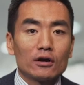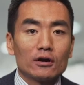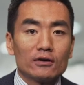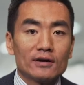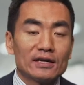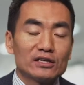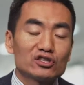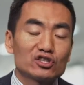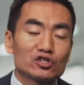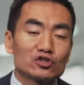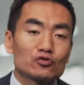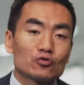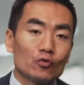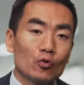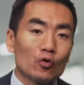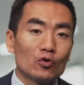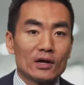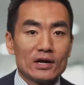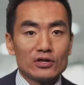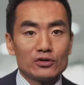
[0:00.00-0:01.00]
or each
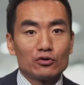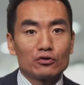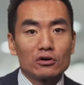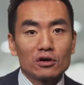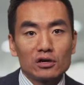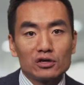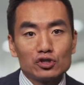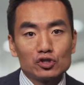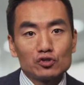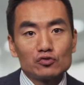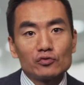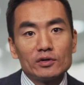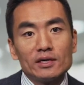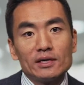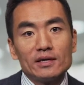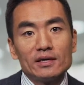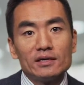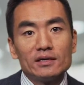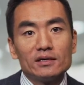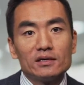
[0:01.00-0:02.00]
school in your
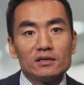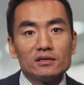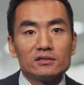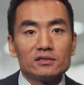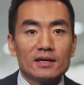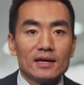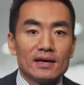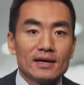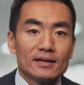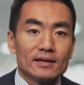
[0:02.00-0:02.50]
country is